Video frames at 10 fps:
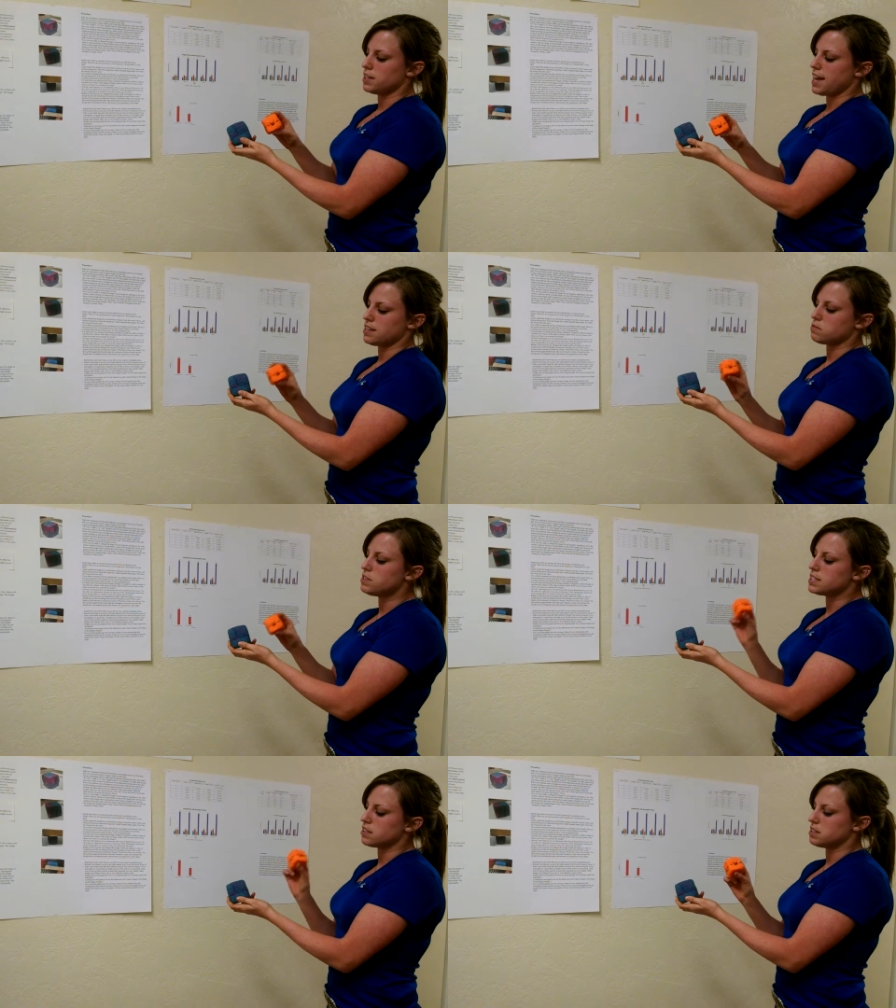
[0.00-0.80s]
one has
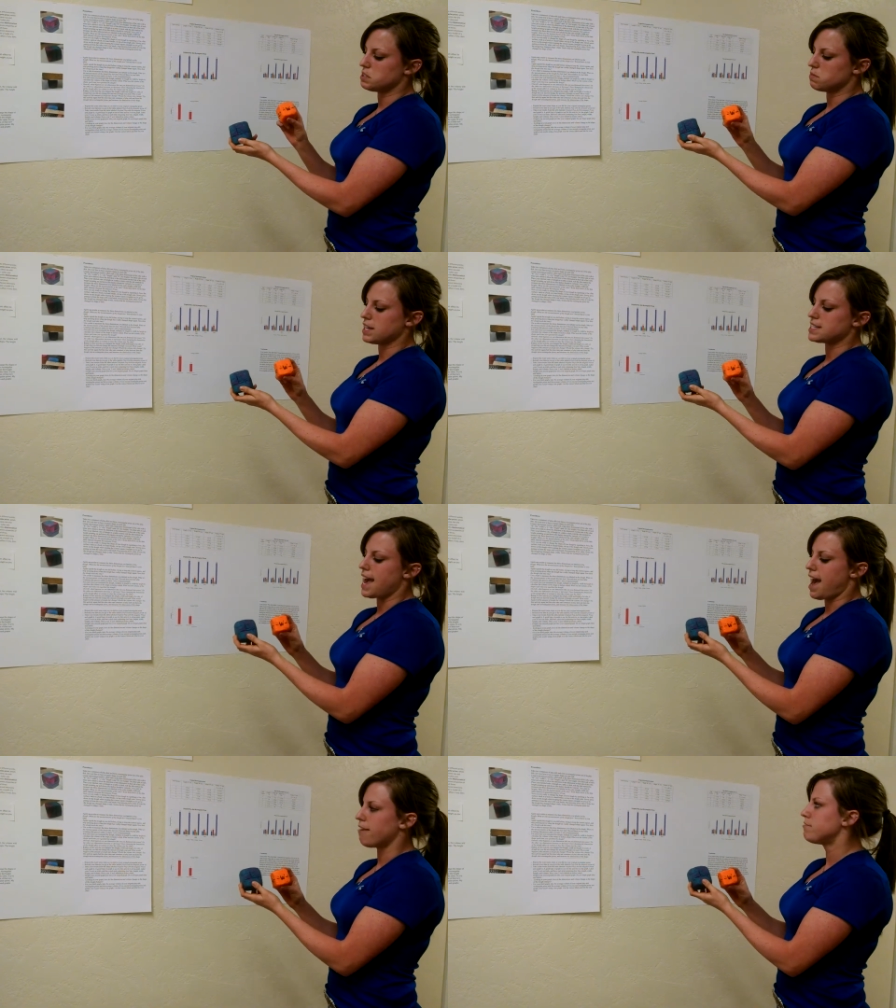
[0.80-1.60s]
1, so this one is
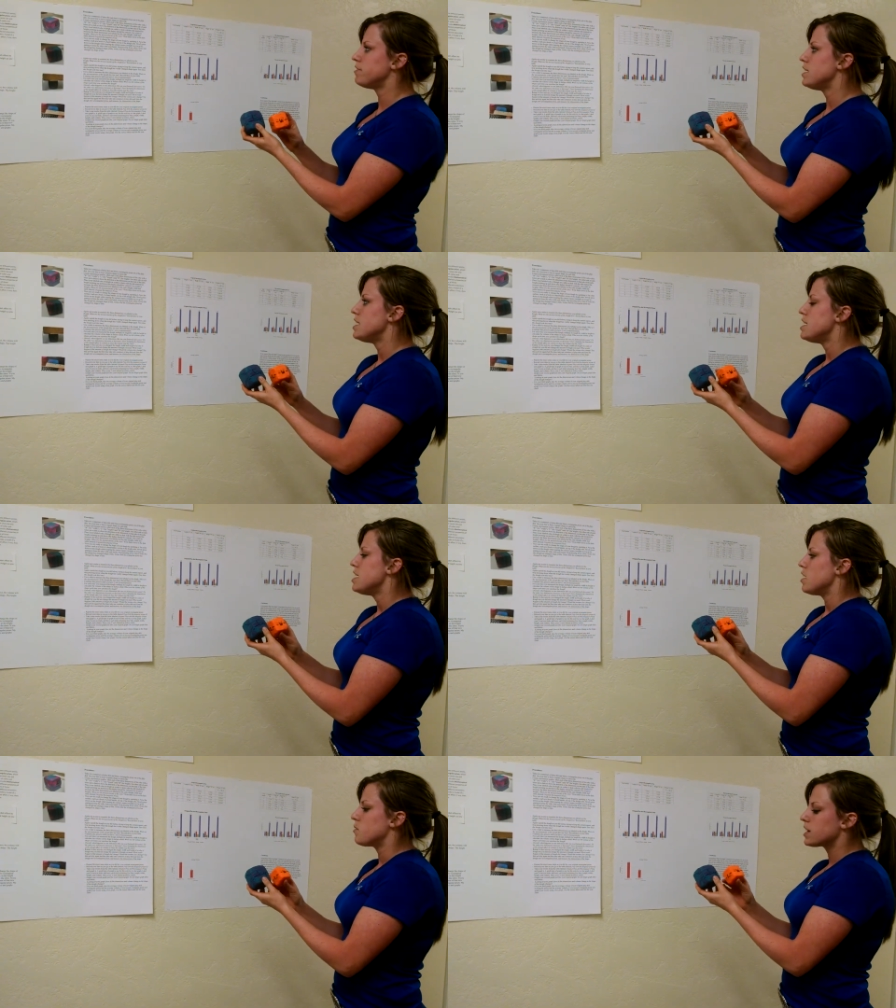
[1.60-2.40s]
half.
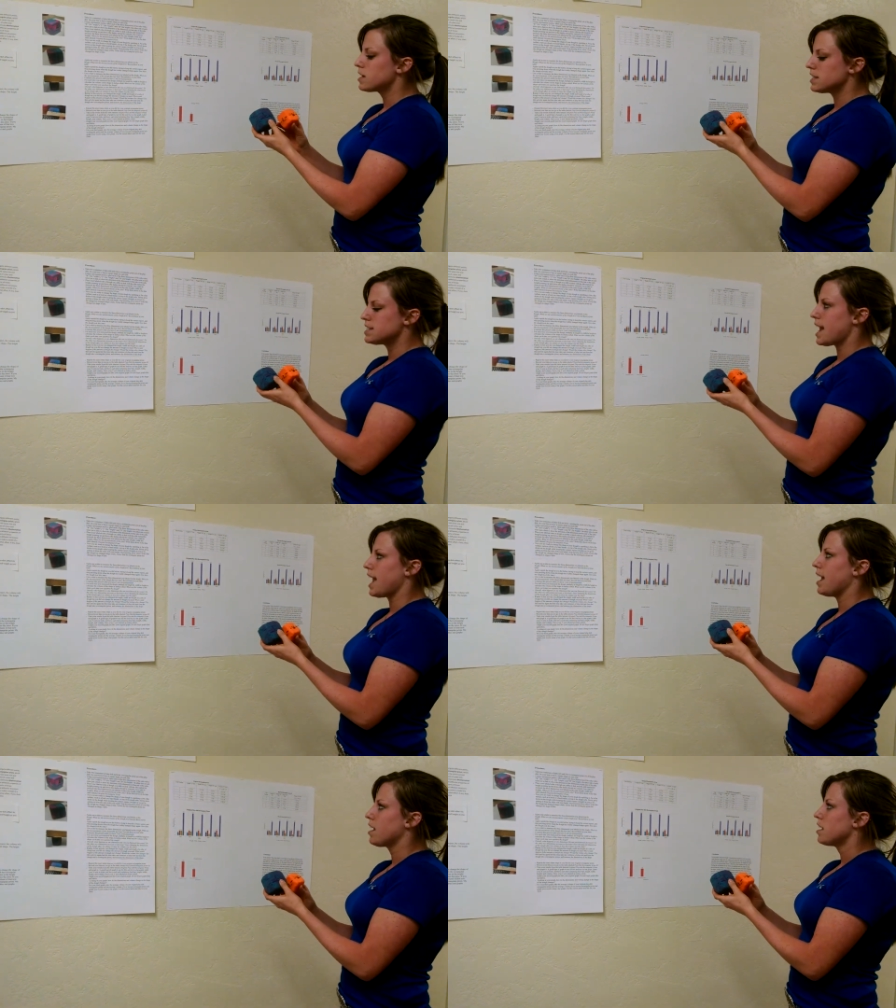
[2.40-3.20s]
And we're going to
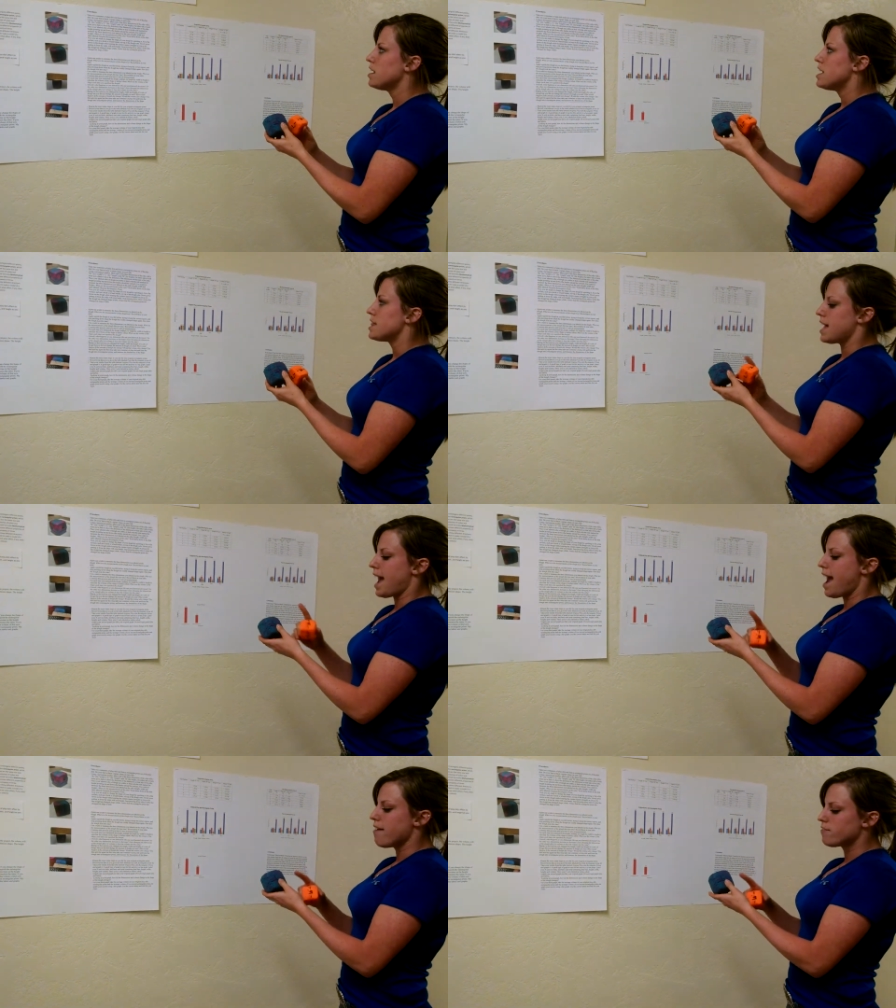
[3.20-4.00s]
take
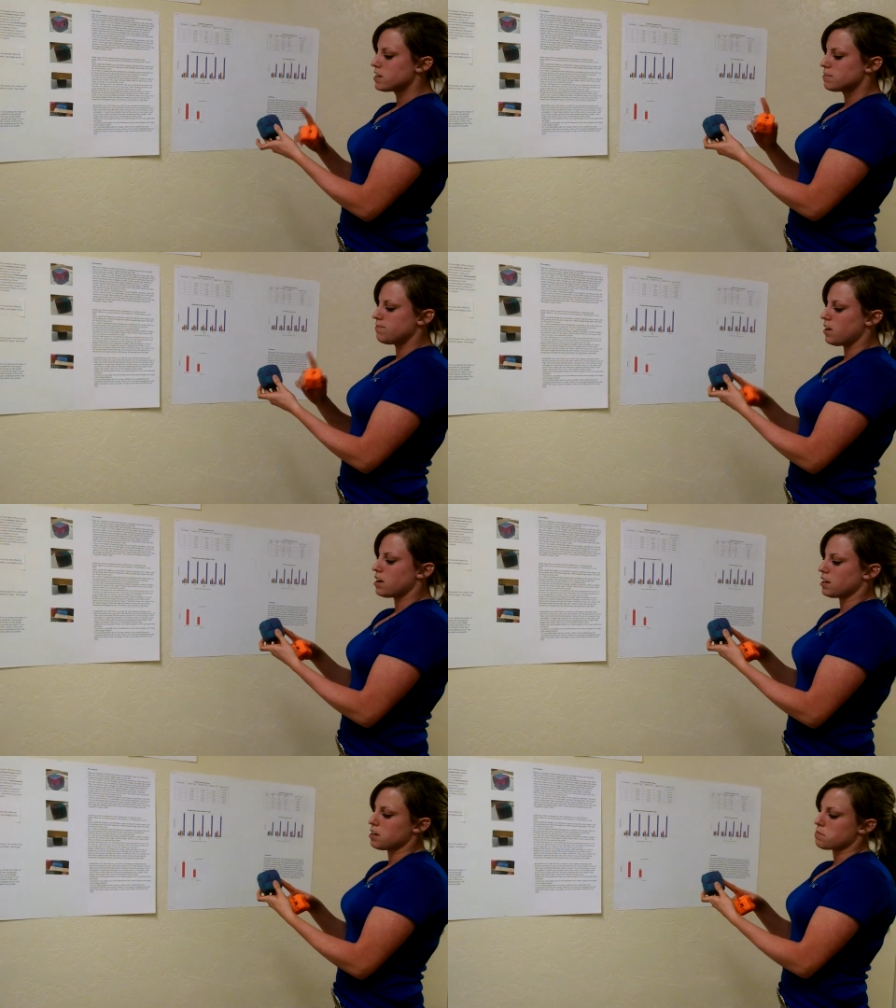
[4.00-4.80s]
the average
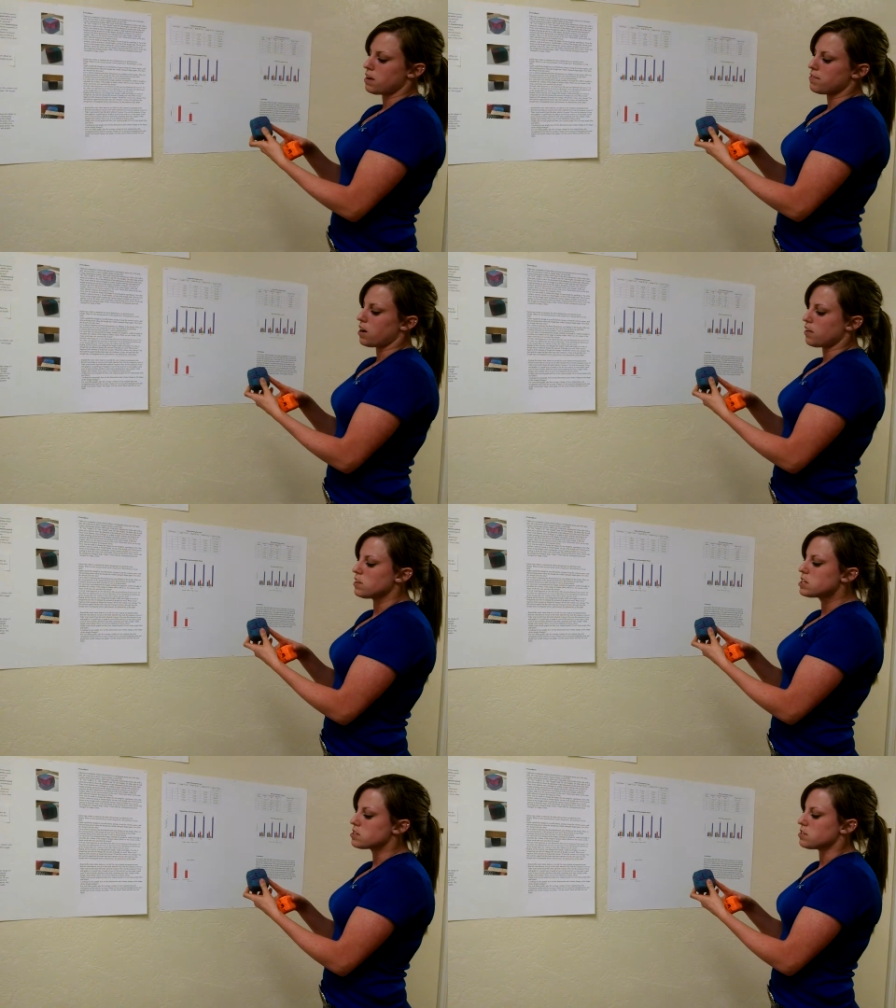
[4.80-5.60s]
volume of our
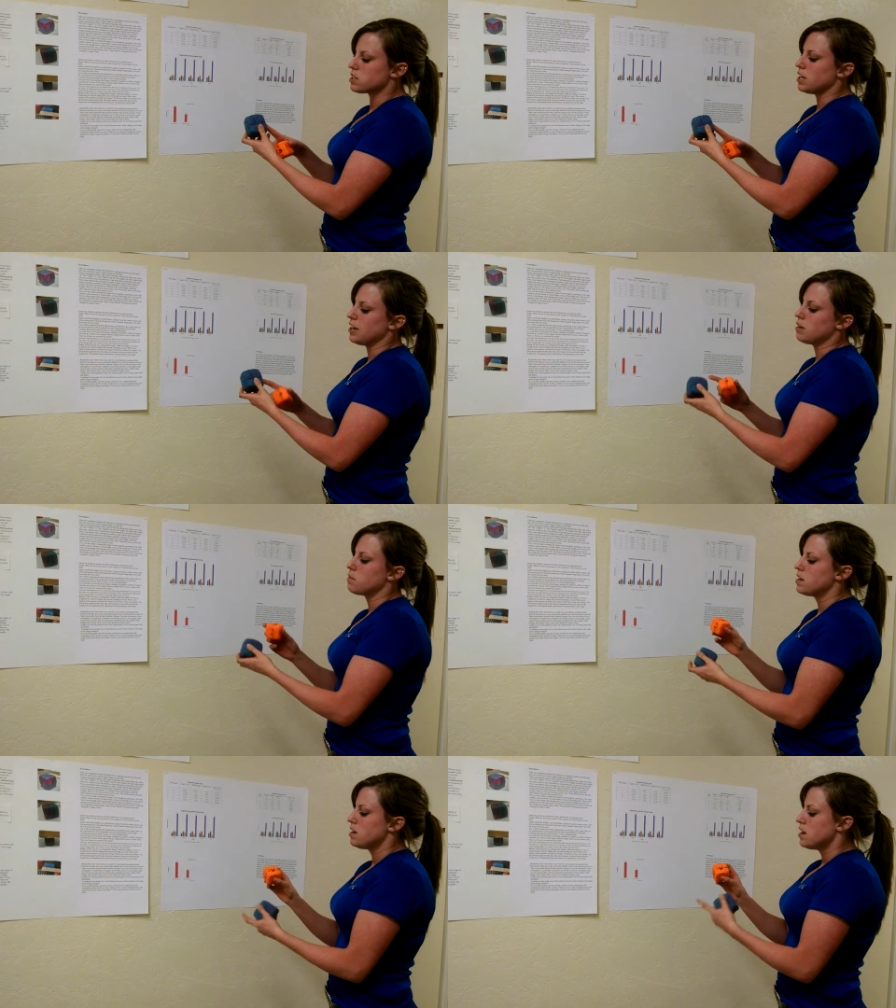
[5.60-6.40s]
original cube